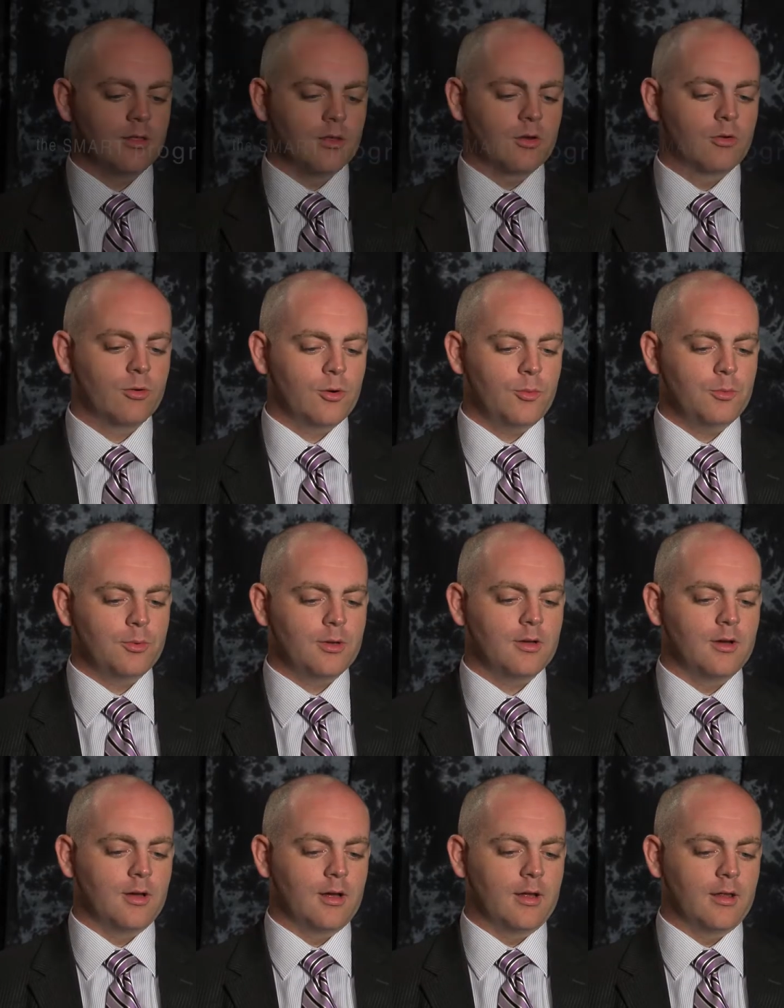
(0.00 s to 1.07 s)
The group
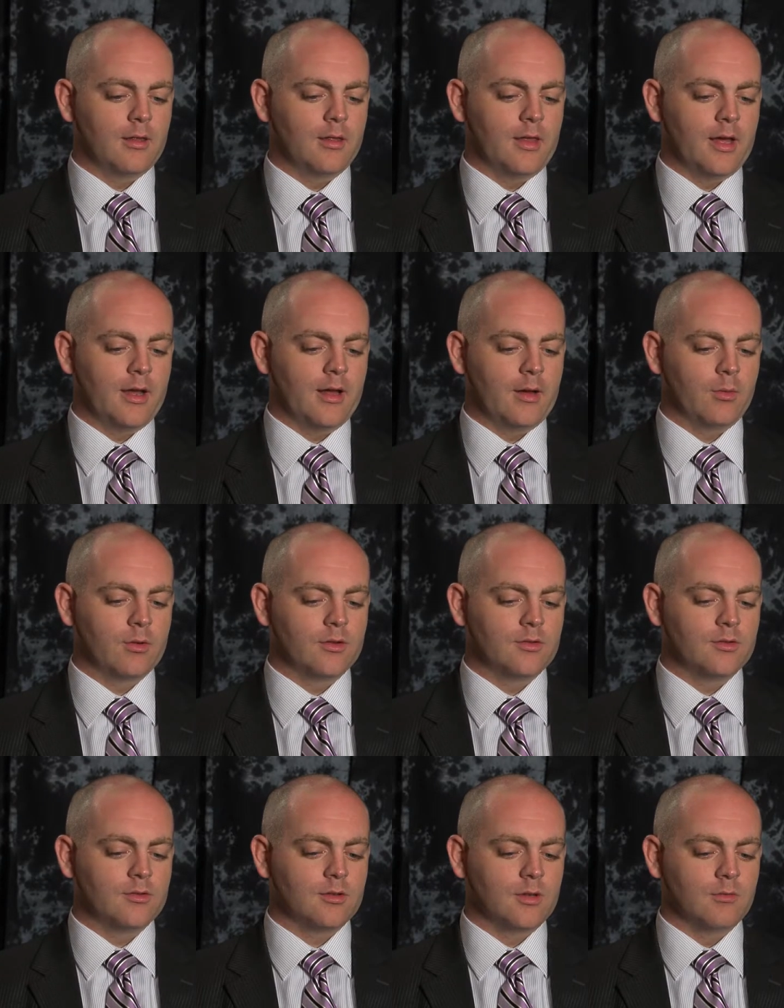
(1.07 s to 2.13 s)
uh, that I
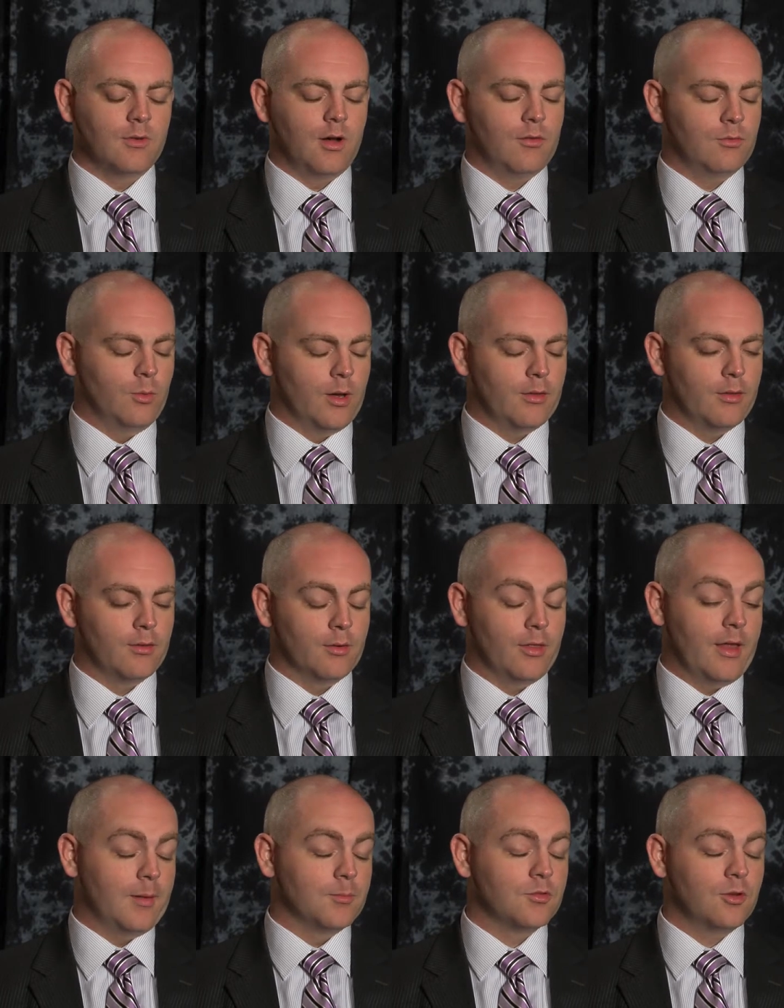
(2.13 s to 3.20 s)
was involved with, or
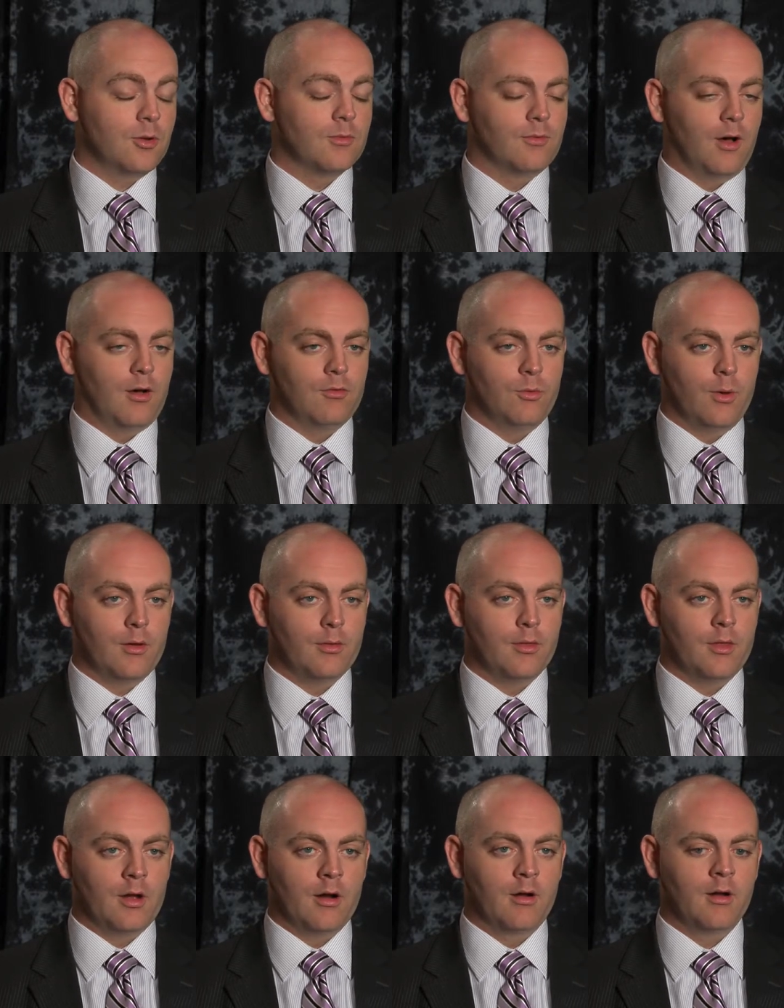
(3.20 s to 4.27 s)
that I'm still involved with
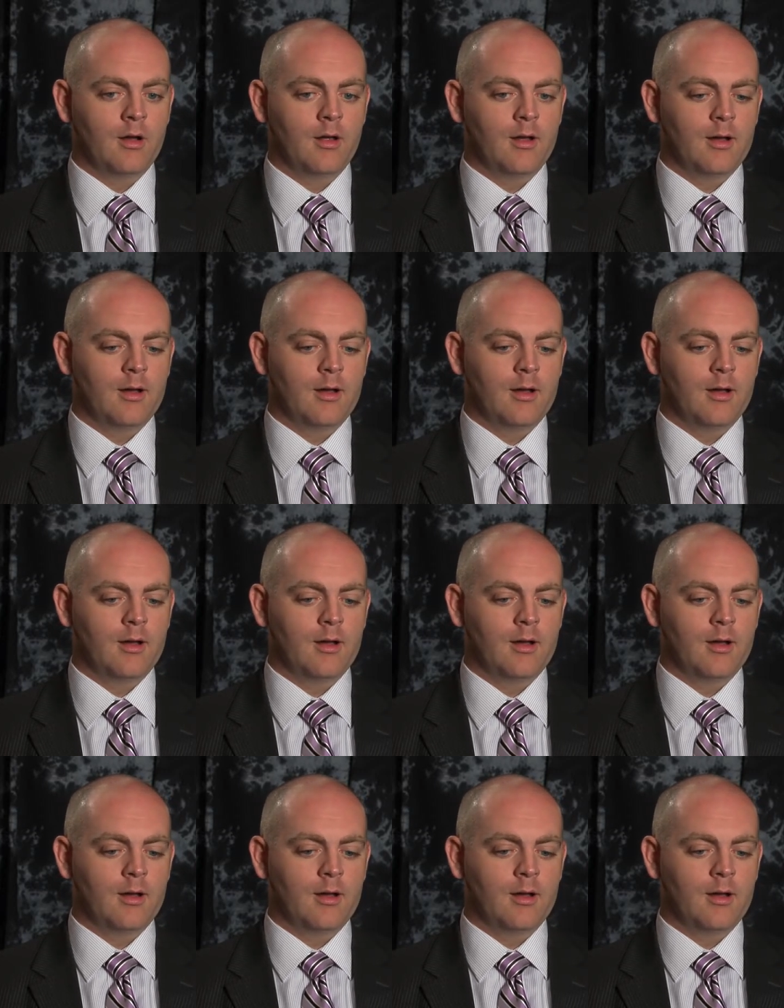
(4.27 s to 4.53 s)
there,